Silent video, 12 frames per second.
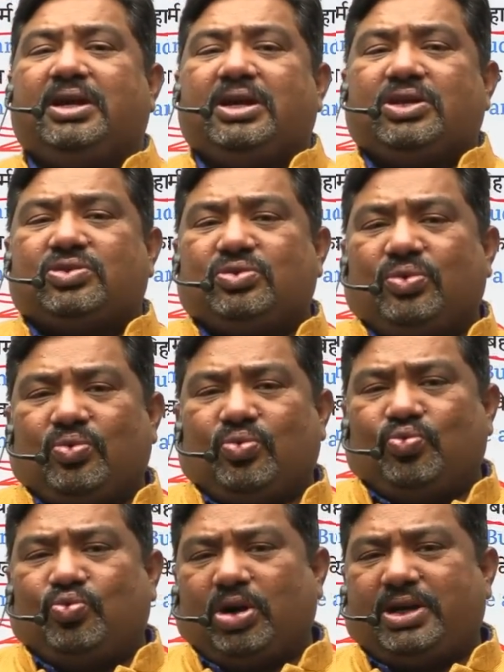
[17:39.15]
So
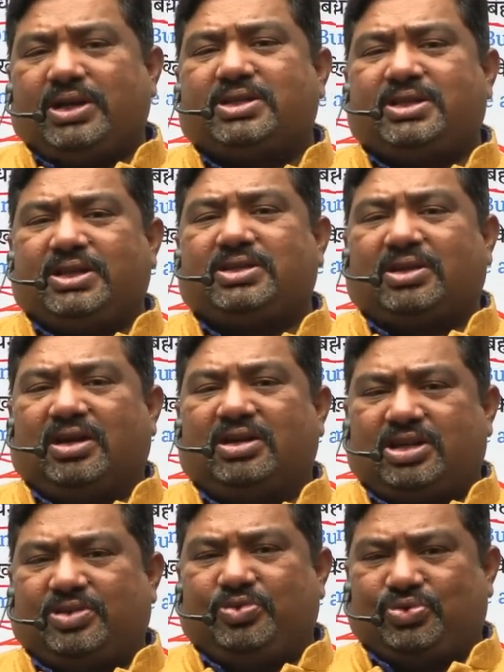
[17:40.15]
what is his
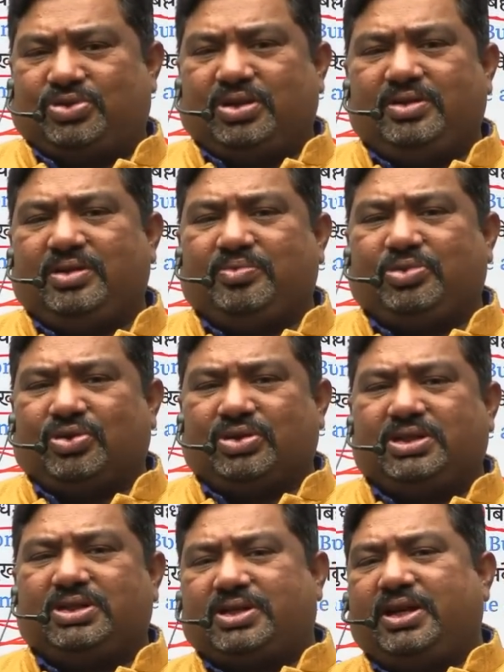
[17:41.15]
contribution? Because
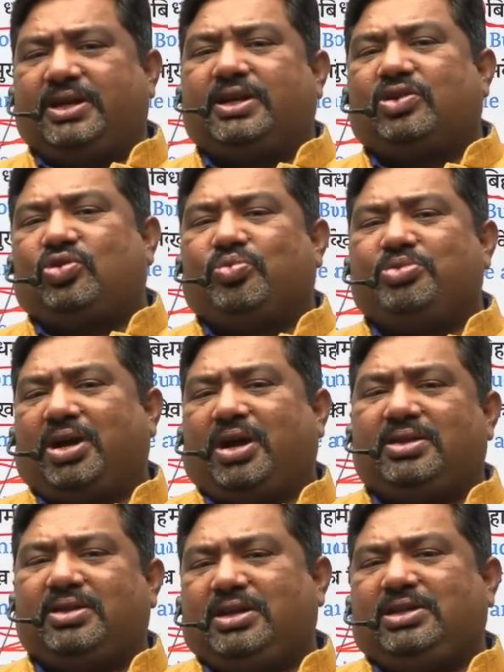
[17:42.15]
he is related to Bihar,
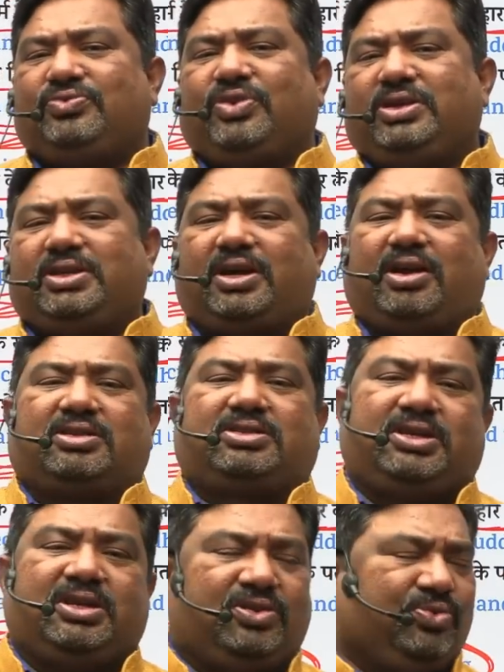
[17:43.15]
that is why they are
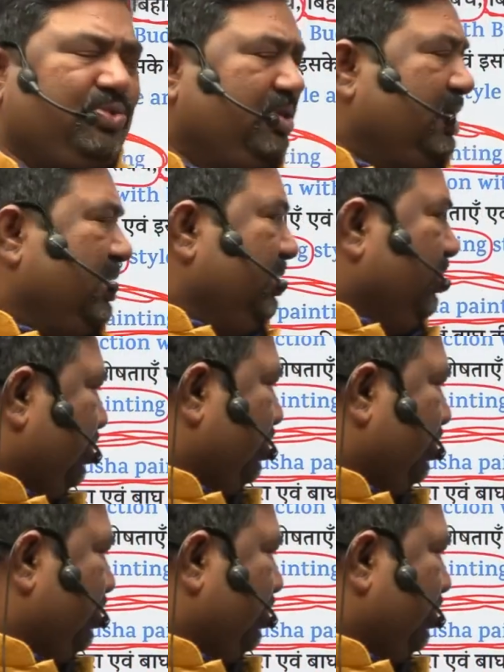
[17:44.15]
asking you Dr.